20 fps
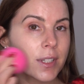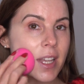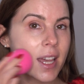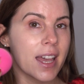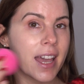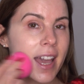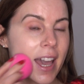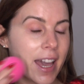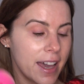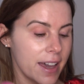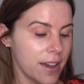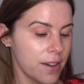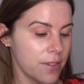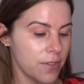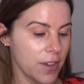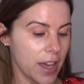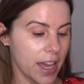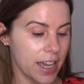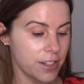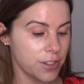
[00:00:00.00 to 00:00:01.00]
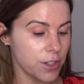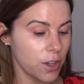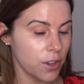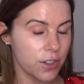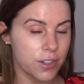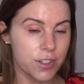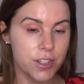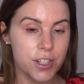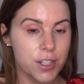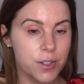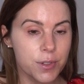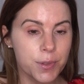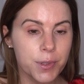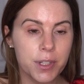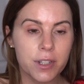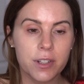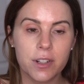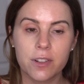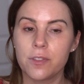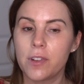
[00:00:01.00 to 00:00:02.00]
have a Dollar
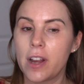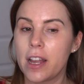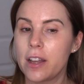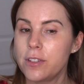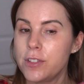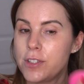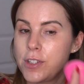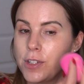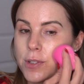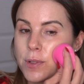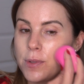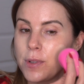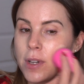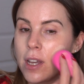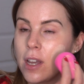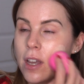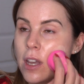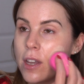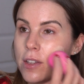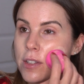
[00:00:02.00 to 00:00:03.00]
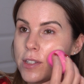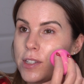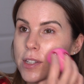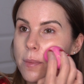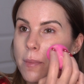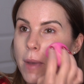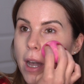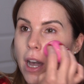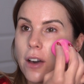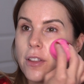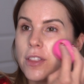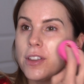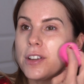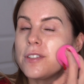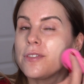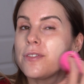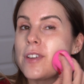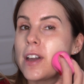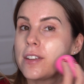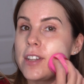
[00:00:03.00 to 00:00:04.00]
General around you, some
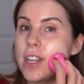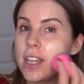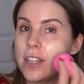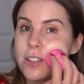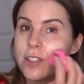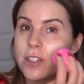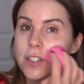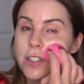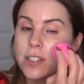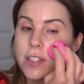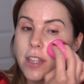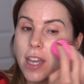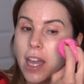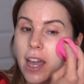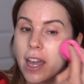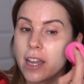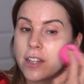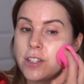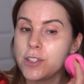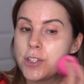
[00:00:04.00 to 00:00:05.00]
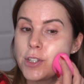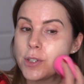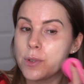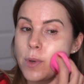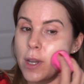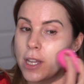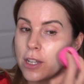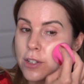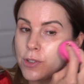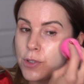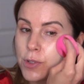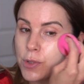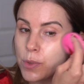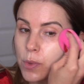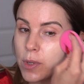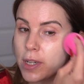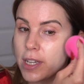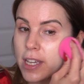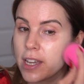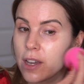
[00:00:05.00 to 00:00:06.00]
other foundations that I do
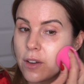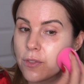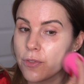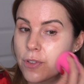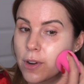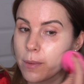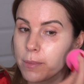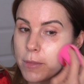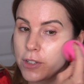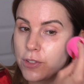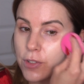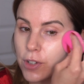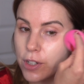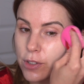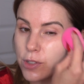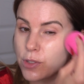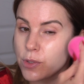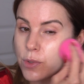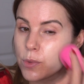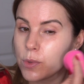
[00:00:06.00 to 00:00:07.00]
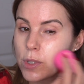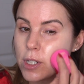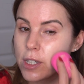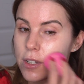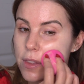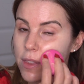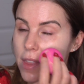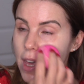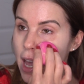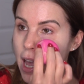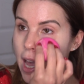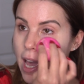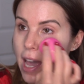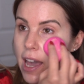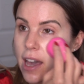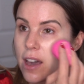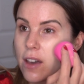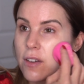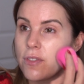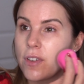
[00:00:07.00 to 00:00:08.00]
enjoy from the drugstore that
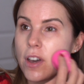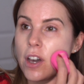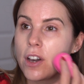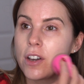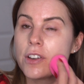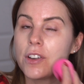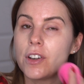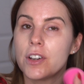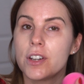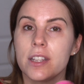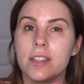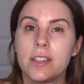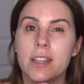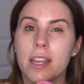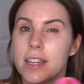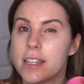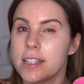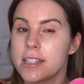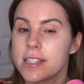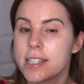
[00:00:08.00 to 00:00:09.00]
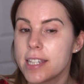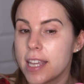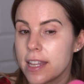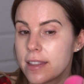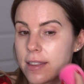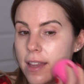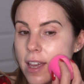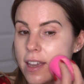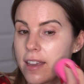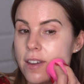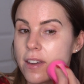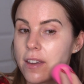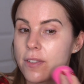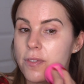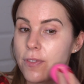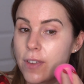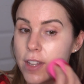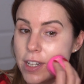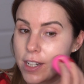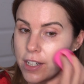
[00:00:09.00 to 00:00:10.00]
have a good like skin-like
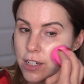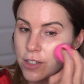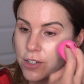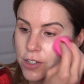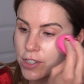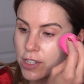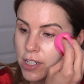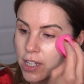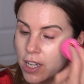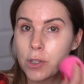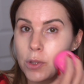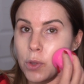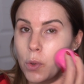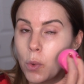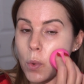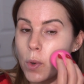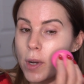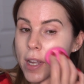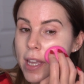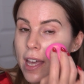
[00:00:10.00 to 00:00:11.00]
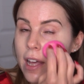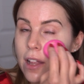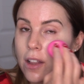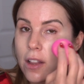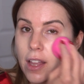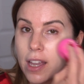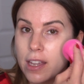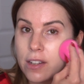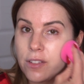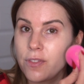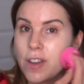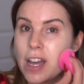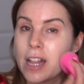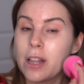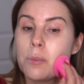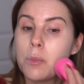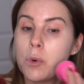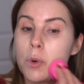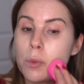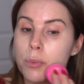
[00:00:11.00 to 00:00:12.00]
finish. The L'Oreal
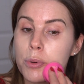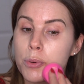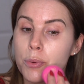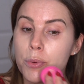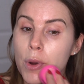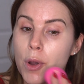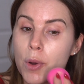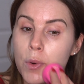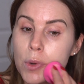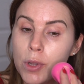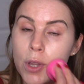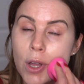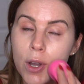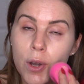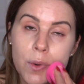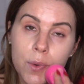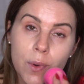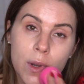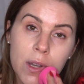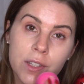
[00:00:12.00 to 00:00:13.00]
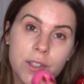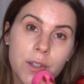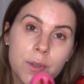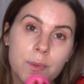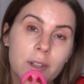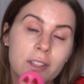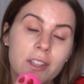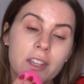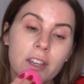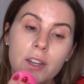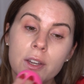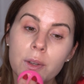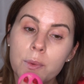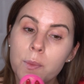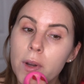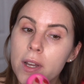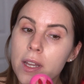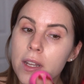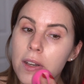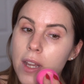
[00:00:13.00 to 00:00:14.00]
Infallible Pro Glow is a really
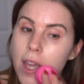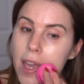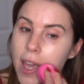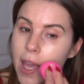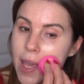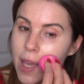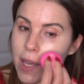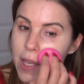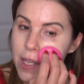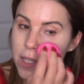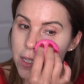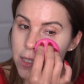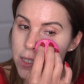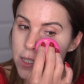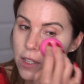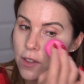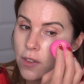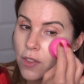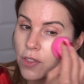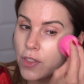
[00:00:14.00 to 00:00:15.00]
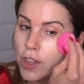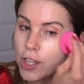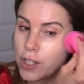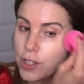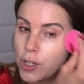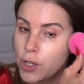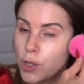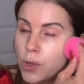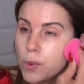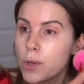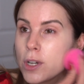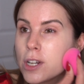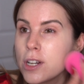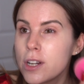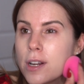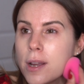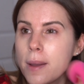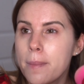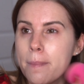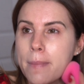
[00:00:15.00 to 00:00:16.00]
good one and the
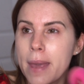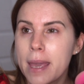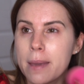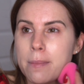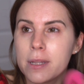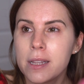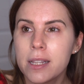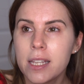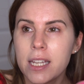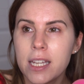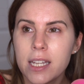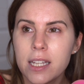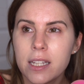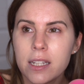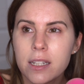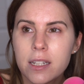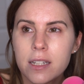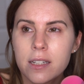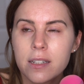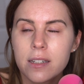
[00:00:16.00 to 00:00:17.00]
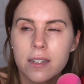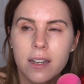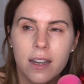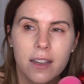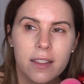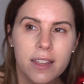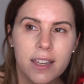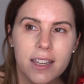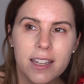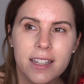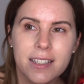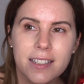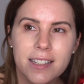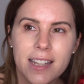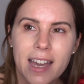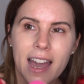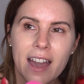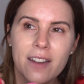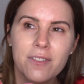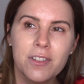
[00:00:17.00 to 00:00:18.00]
newer Maybelline, I think it
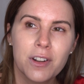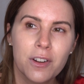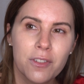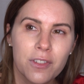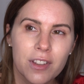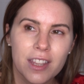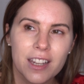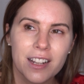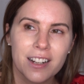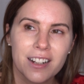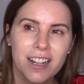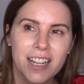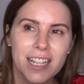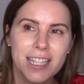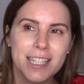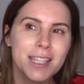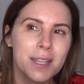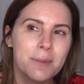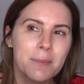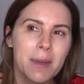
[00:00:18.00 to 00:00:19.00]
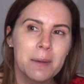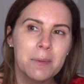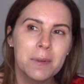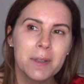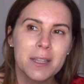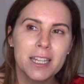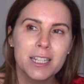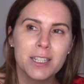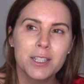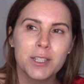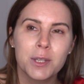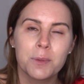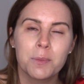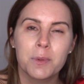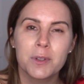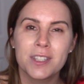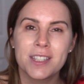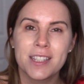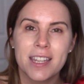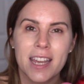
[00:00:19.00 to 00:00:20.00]
I have it over there. It's the Maybelline
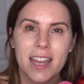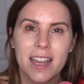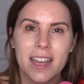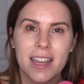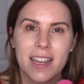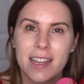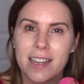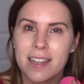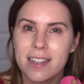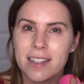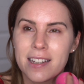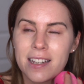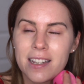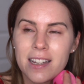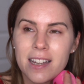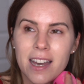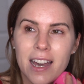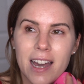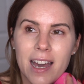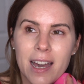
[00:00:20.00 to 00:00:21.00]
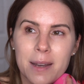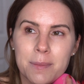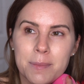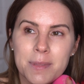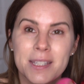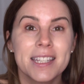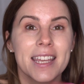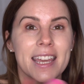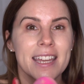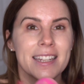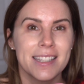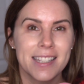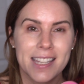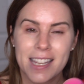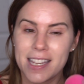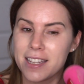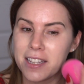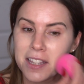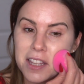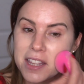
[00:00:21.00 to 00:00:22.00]
Superstay um, skin
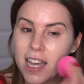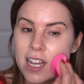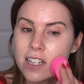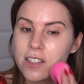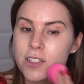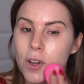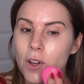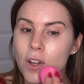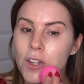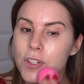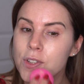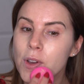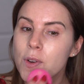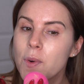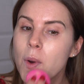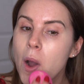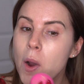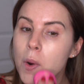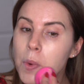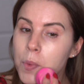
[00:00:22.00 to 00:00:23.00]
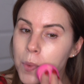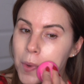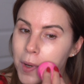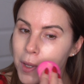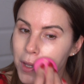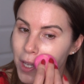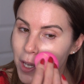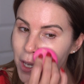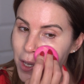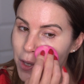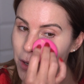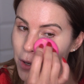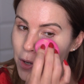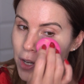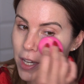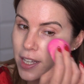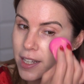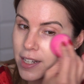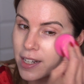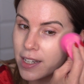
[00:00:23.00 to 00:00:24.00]
tint. That's also a really
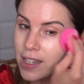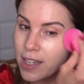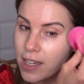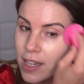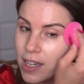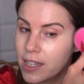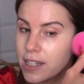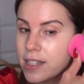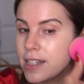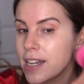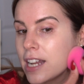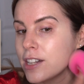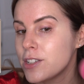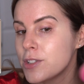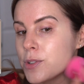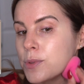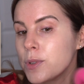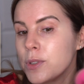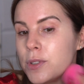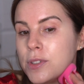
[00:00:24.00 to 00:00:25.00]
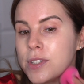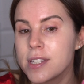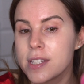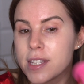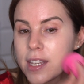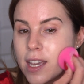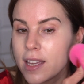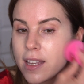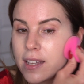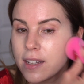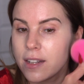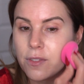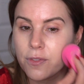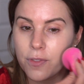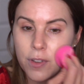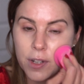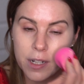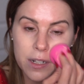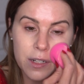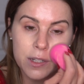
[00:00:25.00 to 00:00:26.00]
good natural skin
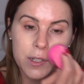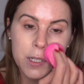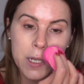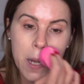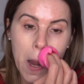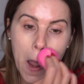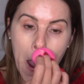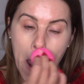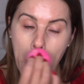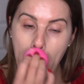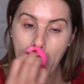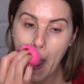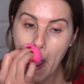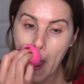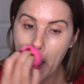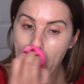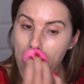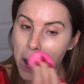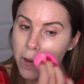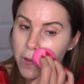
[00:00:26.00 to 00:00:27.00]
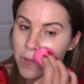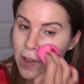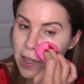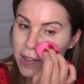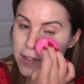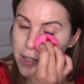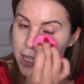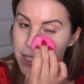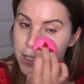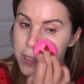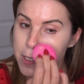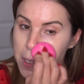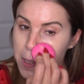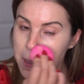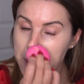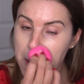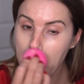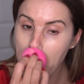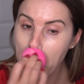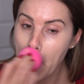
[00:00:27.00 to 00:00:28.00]
finish
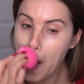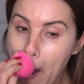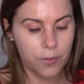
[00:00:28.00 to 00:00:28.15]
foundation.